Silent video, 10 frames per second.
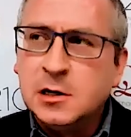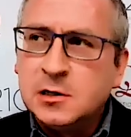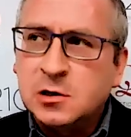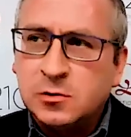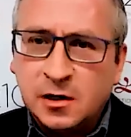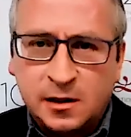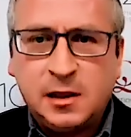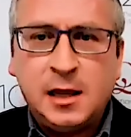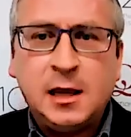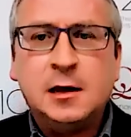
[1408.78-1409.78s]
So to
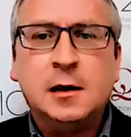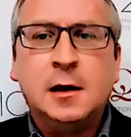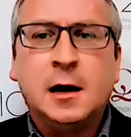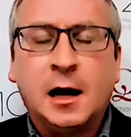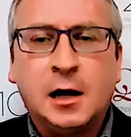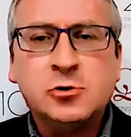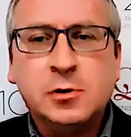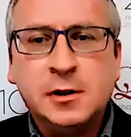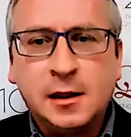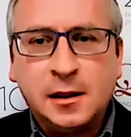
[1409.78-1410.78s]
think, a
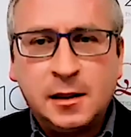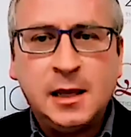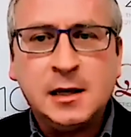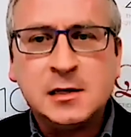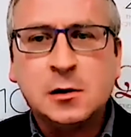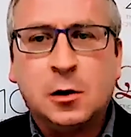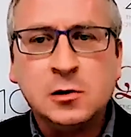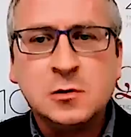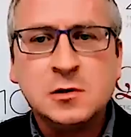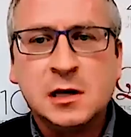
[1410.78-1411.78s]
country that thinks
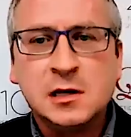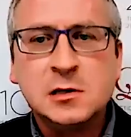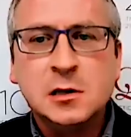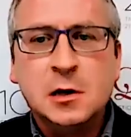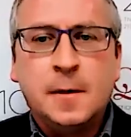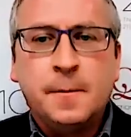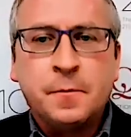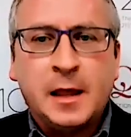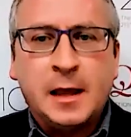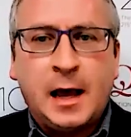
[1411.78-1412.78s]
also says,
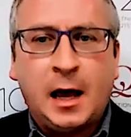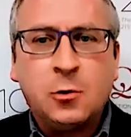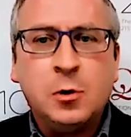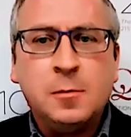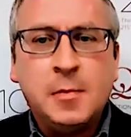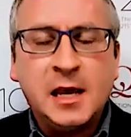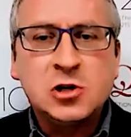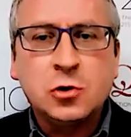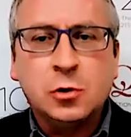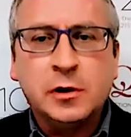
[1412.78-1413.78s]
how do we make
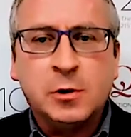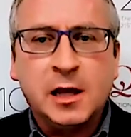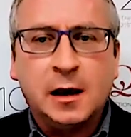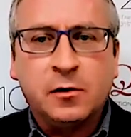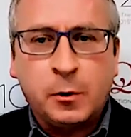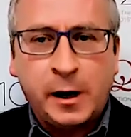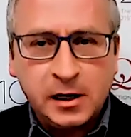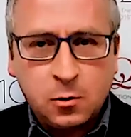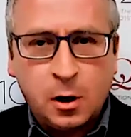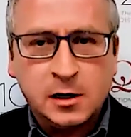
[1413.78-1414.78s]
sure that we have the right
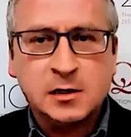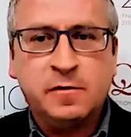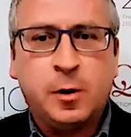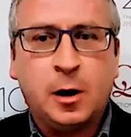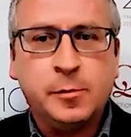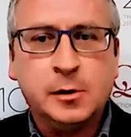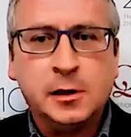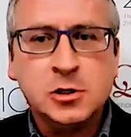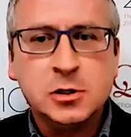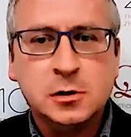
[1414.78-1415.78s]
quantum of
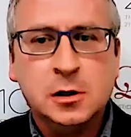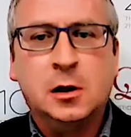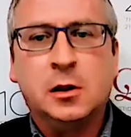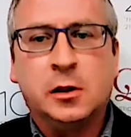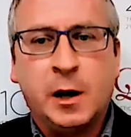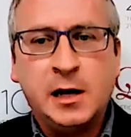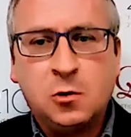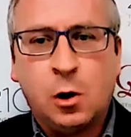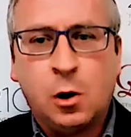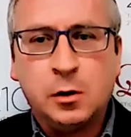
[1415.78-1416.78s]
population, the right
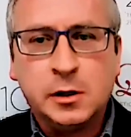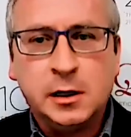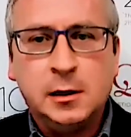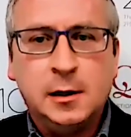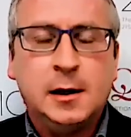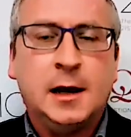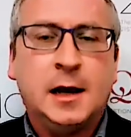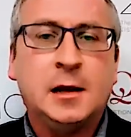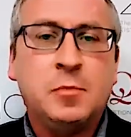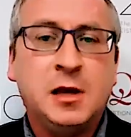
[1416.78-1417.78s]
quality,
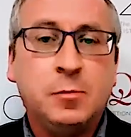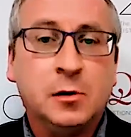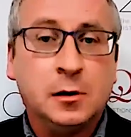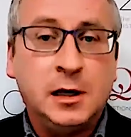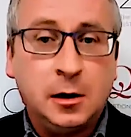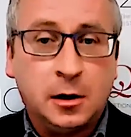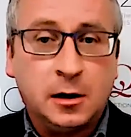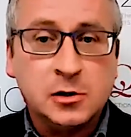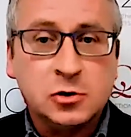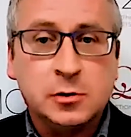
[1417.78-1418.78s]
and that people in our
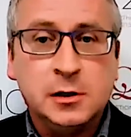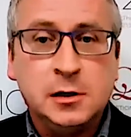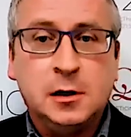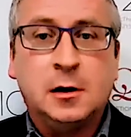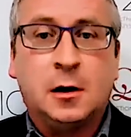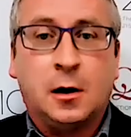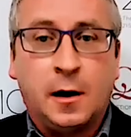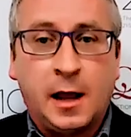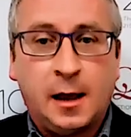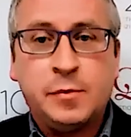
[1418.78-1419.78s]
country are
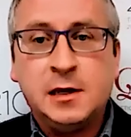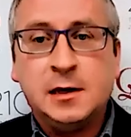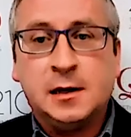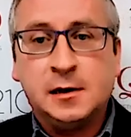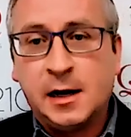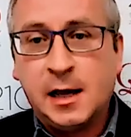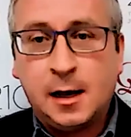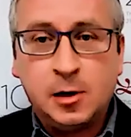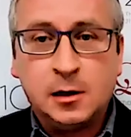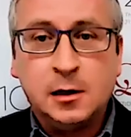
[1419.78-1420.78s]
happy and
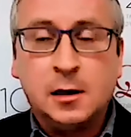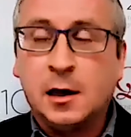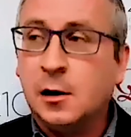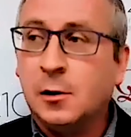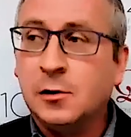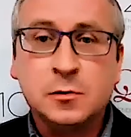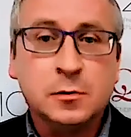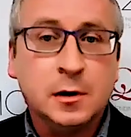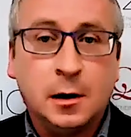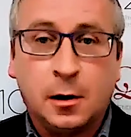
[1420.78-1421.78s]
dynamic and
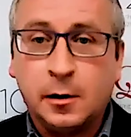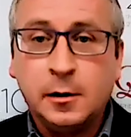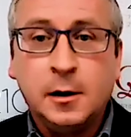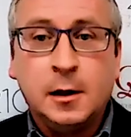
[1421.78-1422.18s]
also are